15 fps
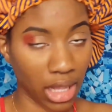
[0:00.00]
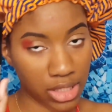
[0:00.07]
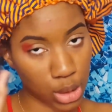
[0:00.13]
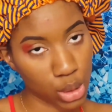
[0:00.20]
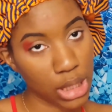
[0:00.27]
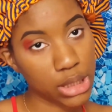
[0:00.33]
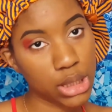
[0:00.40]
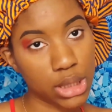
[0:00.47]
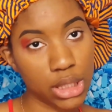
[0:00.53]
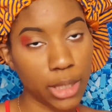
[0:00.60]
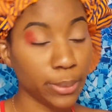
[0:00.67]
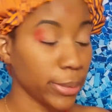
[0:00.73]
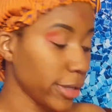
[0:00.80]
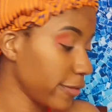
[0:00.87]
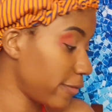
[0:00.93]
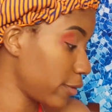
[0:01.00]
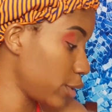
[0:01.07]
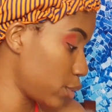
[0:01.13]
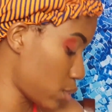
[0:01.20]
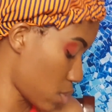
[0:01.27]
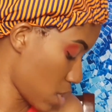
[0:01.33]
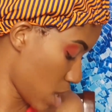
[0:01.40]
So that's a tip there for
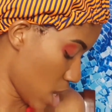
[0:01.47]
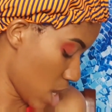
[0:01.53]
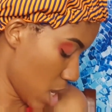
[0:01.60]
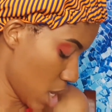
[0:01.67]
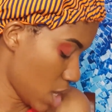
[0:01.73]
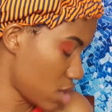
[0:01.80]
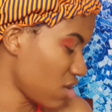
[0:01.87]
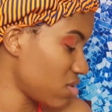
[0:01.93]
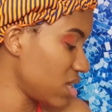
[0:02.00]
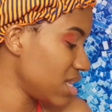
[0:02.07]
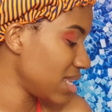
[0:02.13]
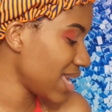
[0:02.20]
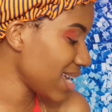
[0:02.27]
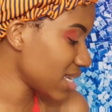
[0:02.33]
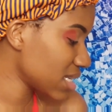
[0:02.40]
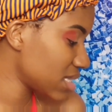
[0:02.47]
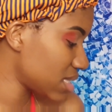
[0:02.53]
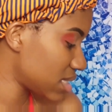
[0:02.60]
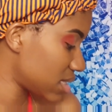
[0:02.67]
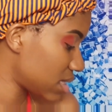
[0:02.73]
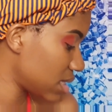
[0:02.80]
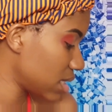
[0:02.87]
you. Now the
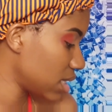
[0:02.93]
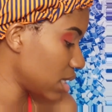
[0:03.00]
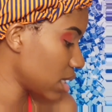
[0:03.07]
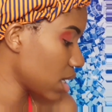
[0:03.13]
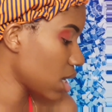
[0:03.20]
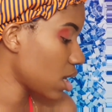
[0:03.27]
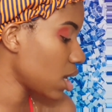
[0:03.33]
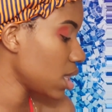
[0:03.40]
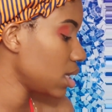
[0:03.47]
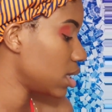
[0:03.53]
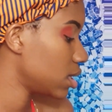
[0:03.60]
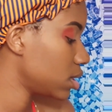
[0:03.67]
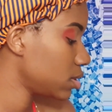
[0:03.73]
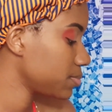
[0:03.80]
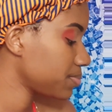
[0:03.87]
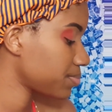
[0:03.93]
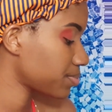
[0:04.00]
next color